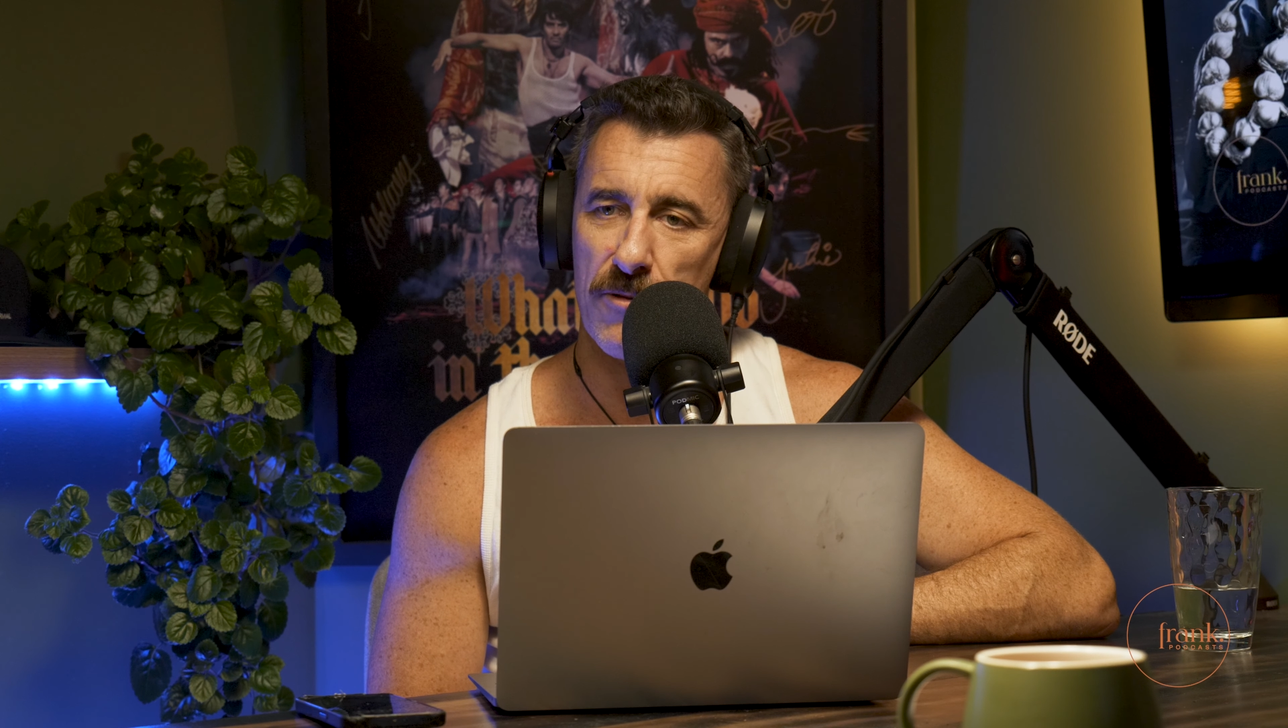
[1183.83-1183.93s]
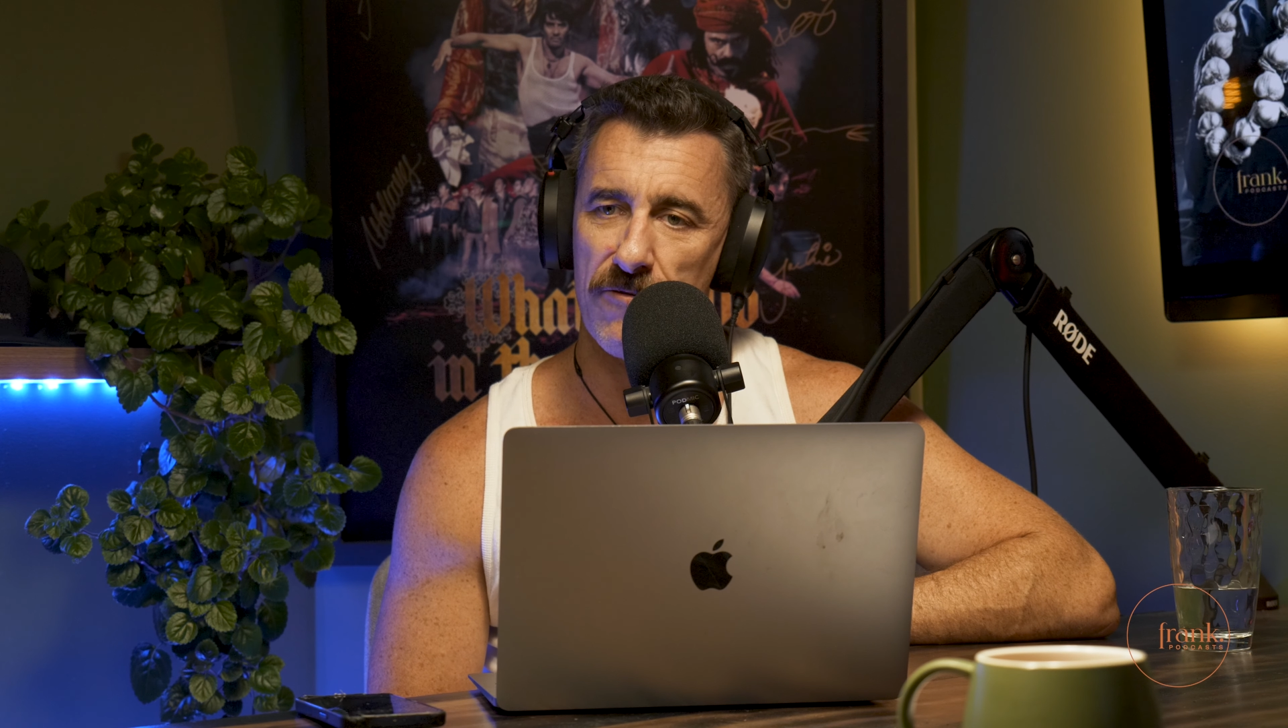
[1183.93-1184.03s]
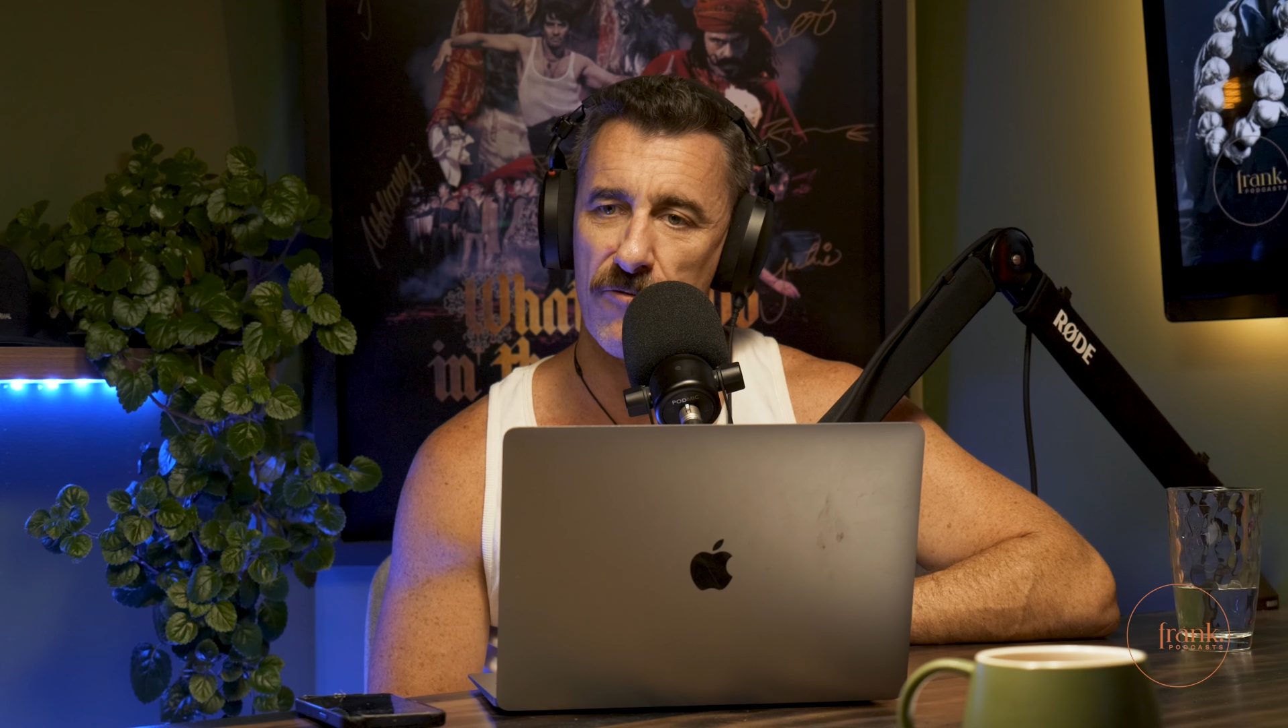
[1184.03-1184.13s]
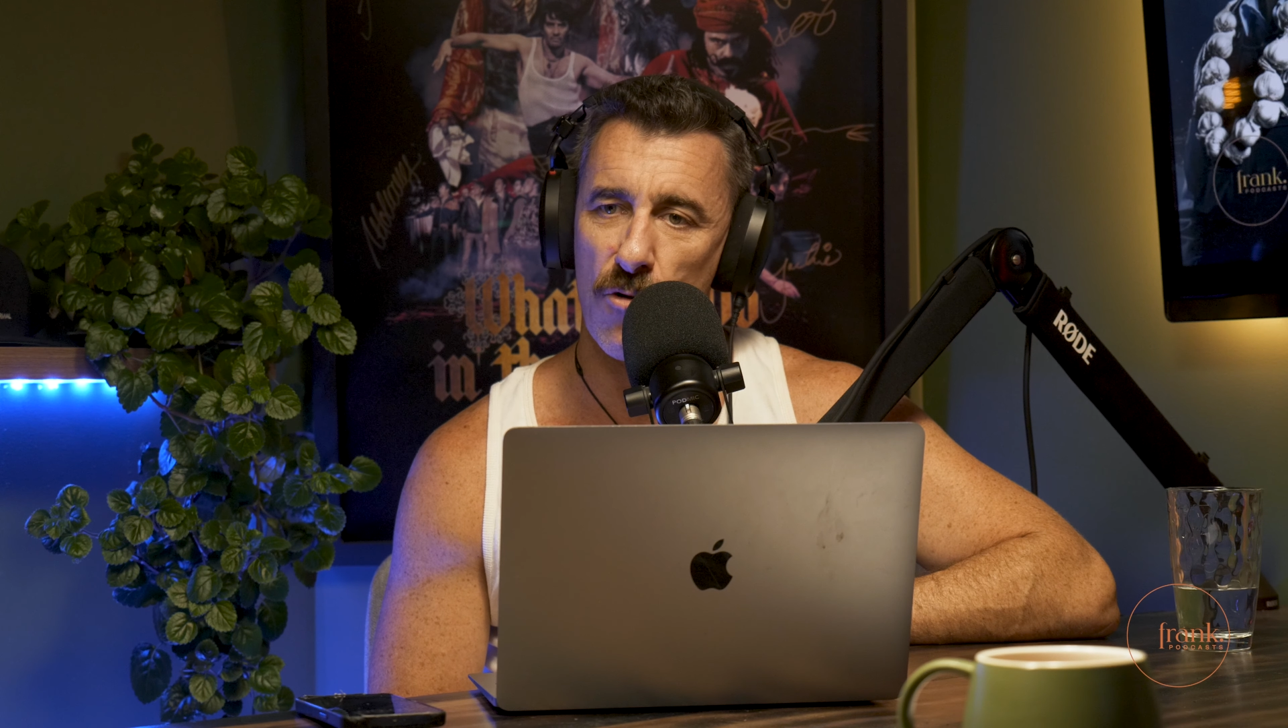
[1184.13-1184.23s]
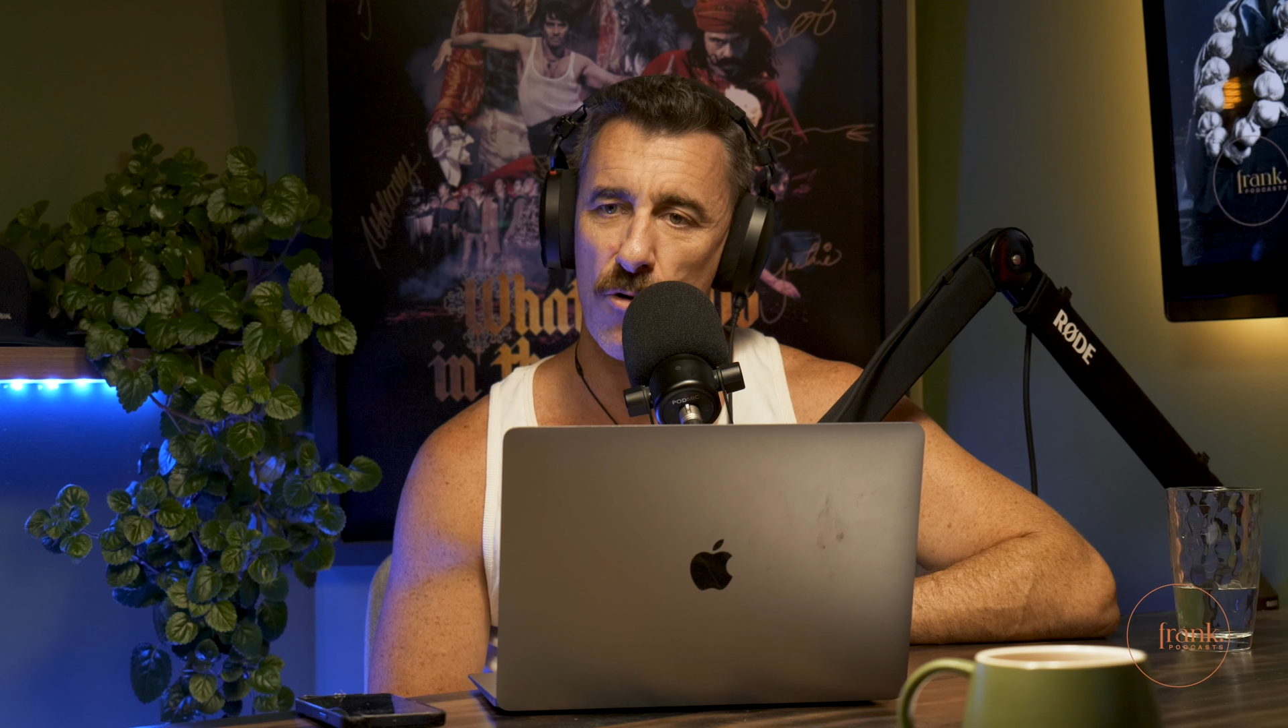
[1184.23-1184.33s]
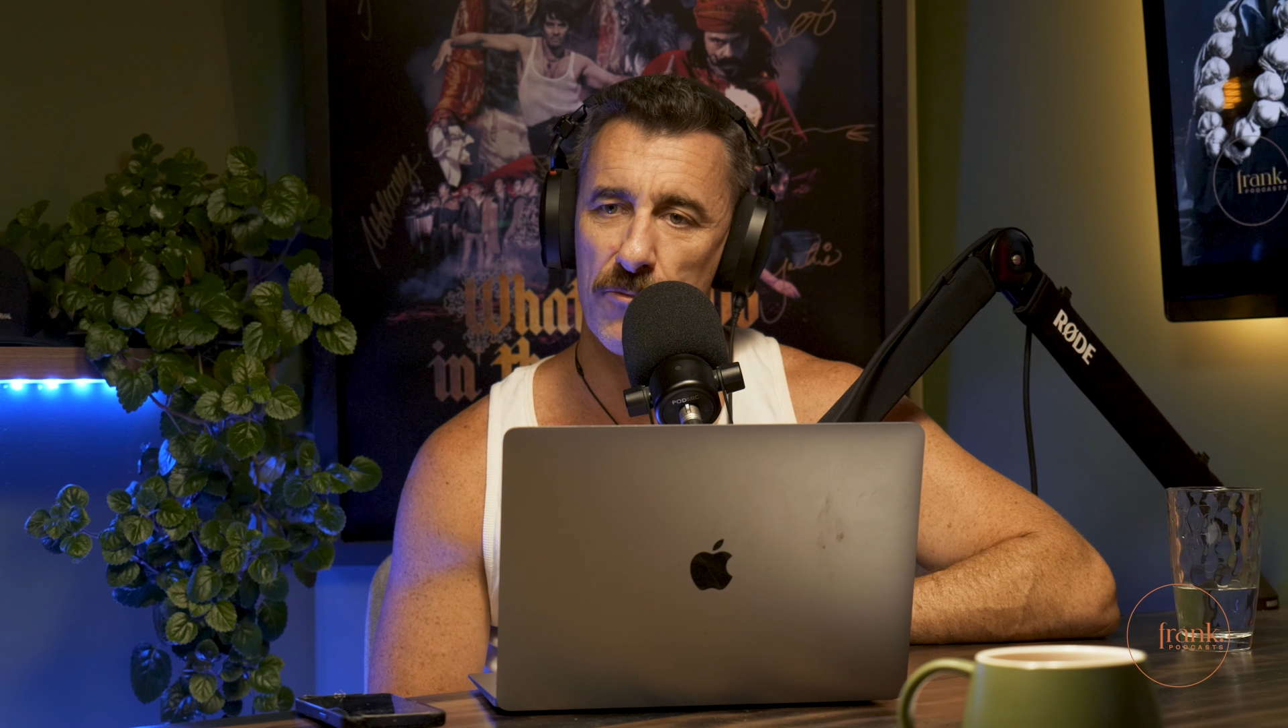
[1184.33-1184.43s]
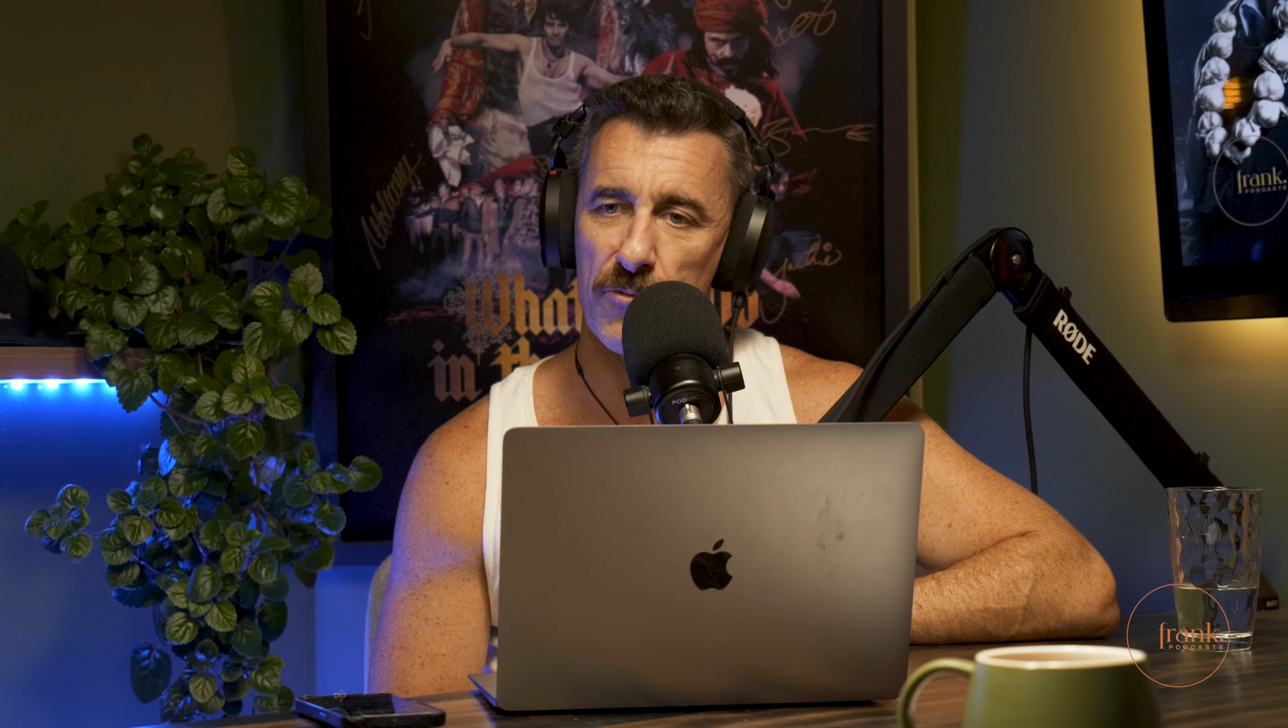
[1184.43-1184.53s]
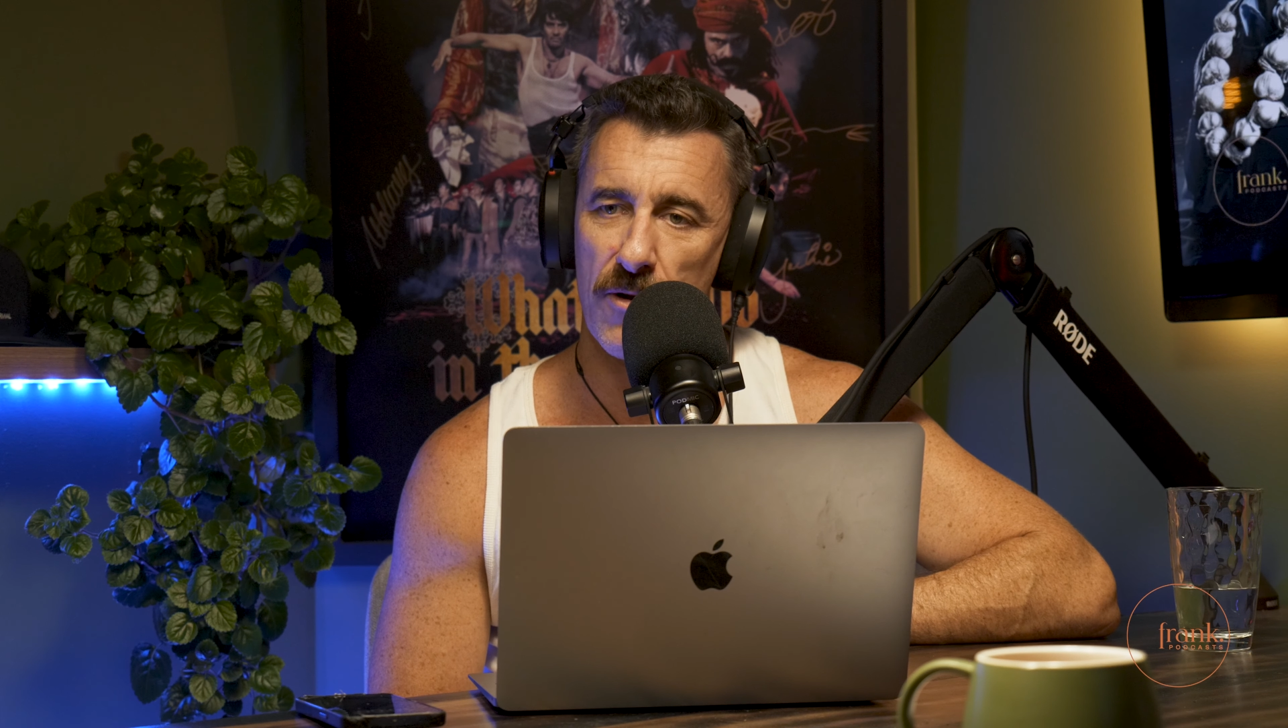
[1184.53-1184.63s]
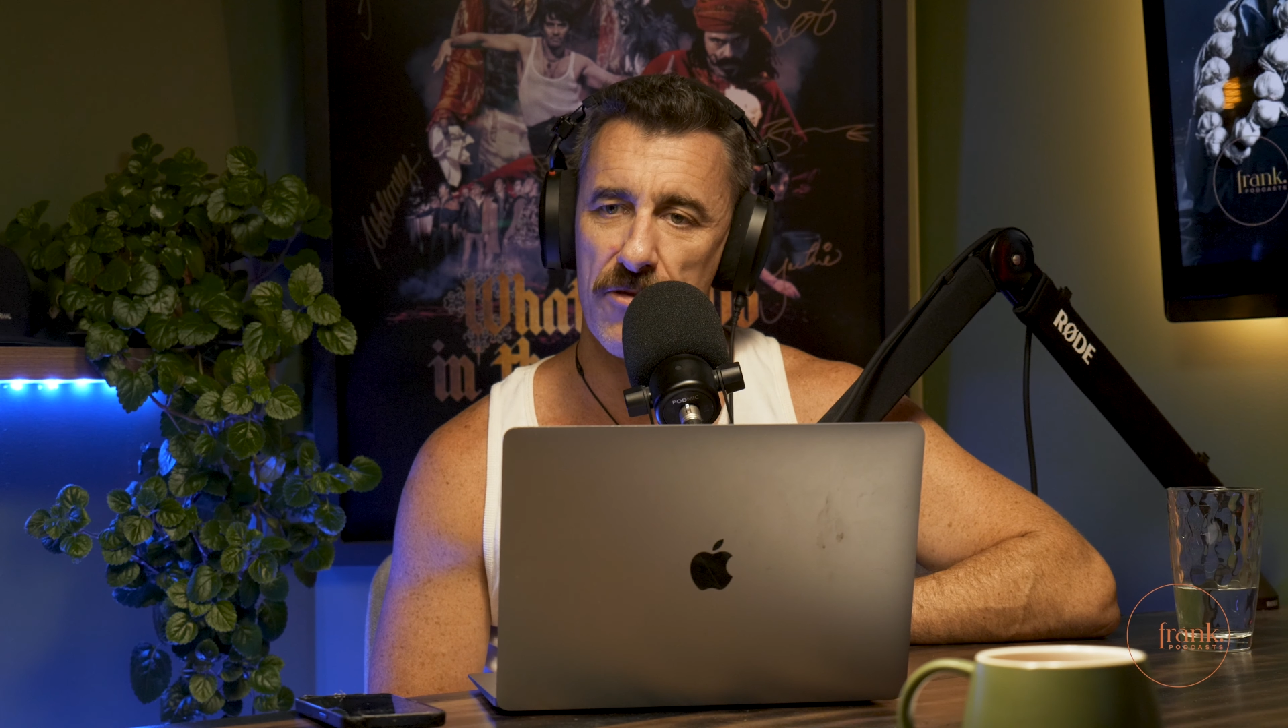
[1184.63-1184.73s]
performed